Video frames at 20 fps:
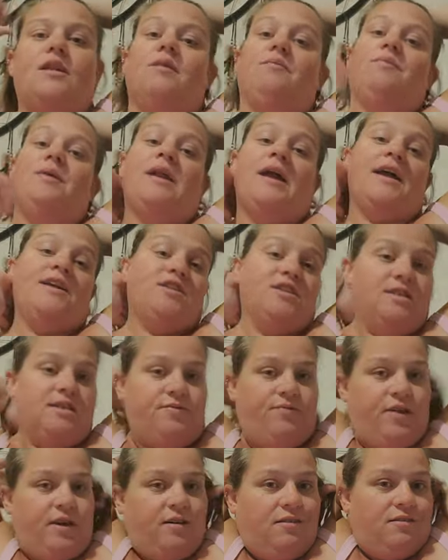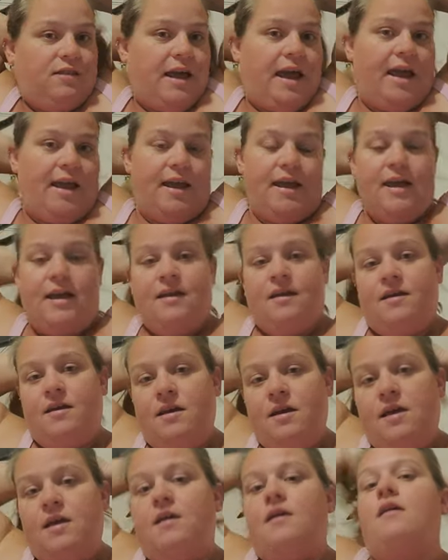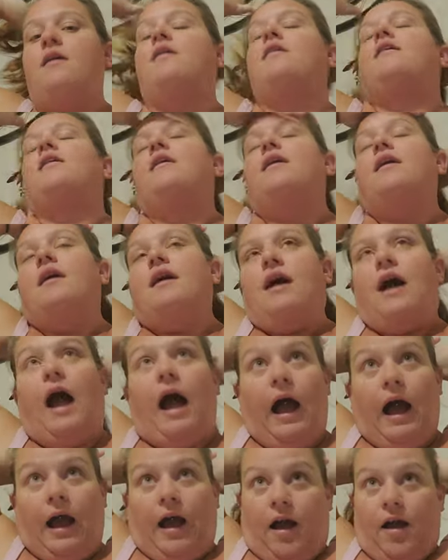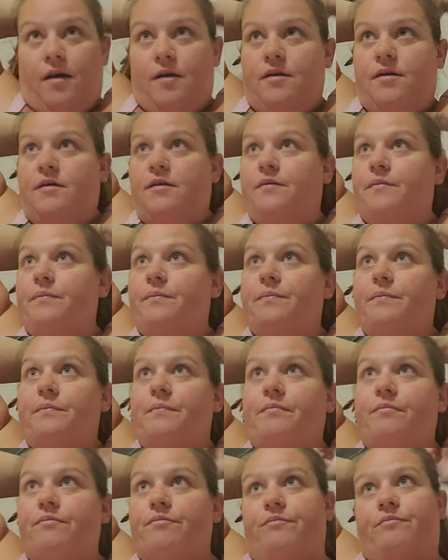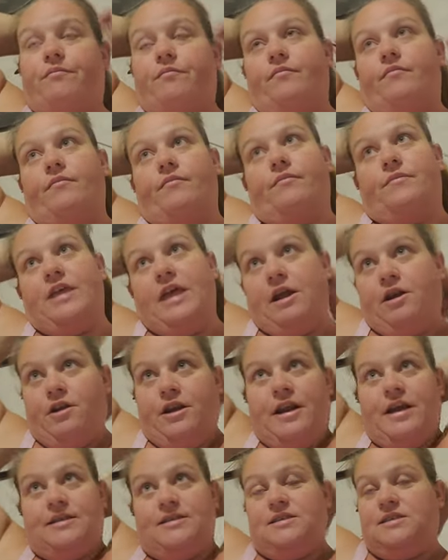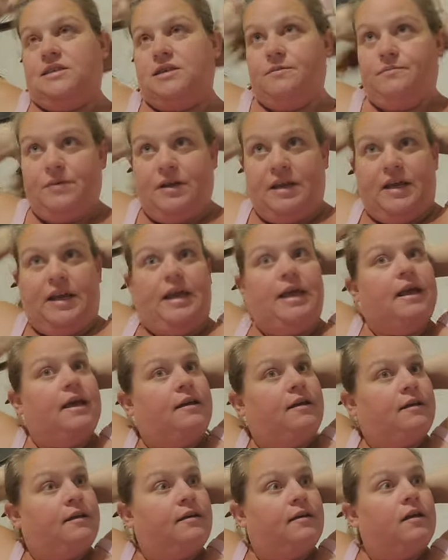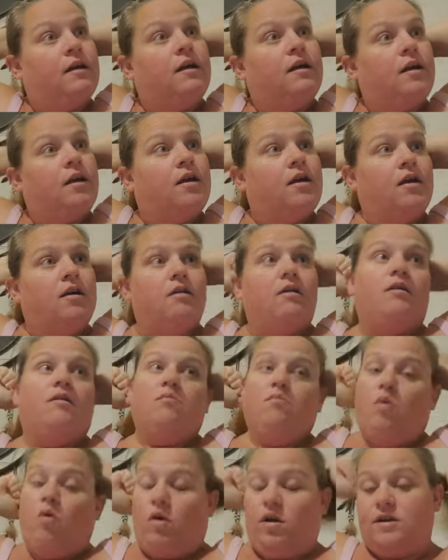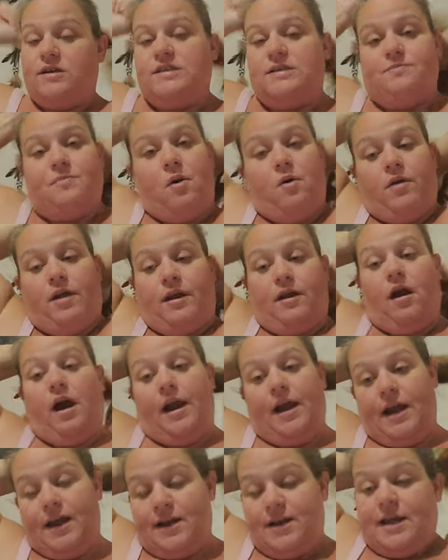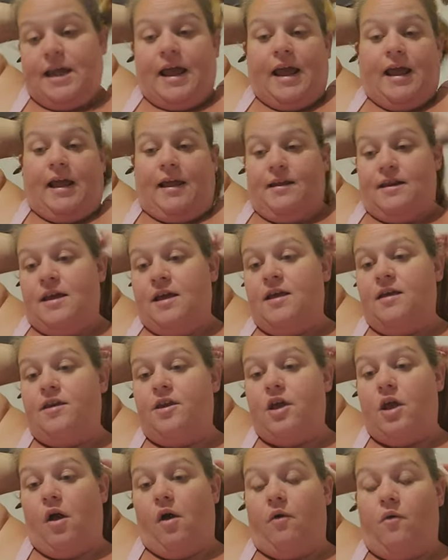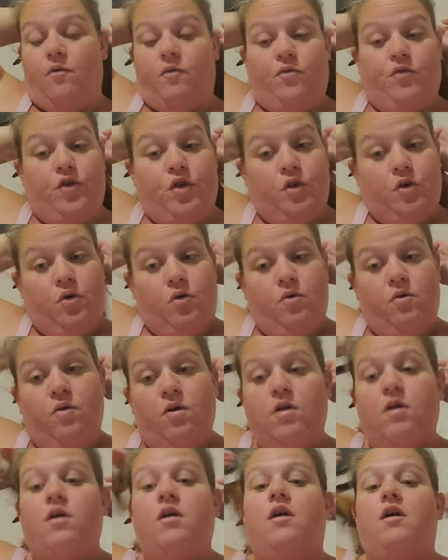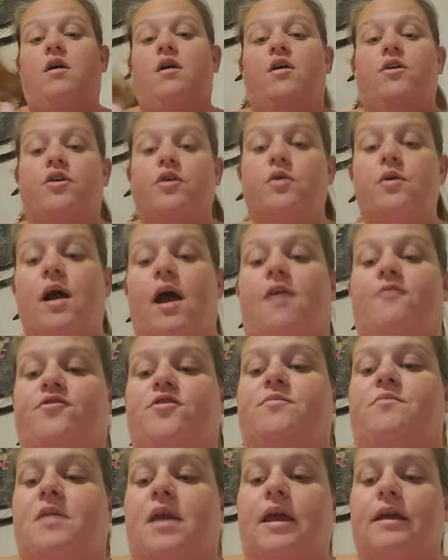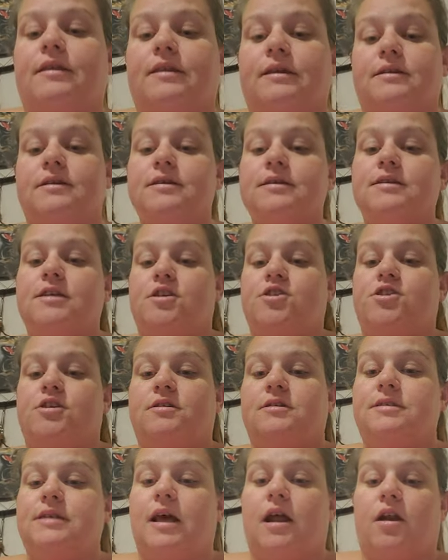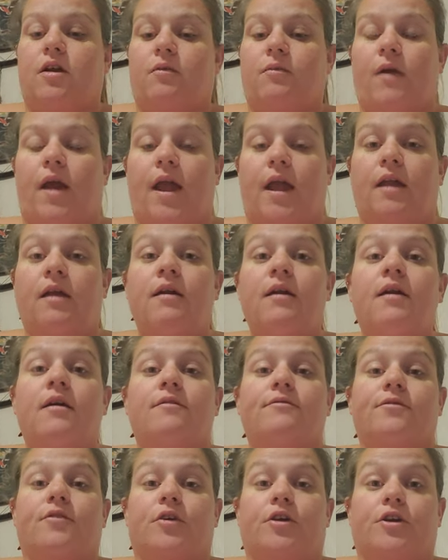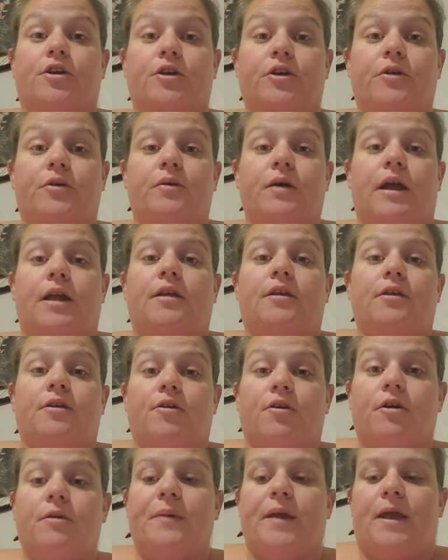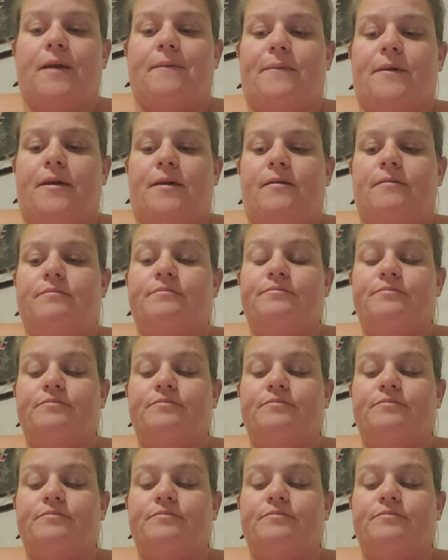but I just feel like uh, there needs to be more spoken on it. And, you know, you you have to make the decisions that are right for you and your baby.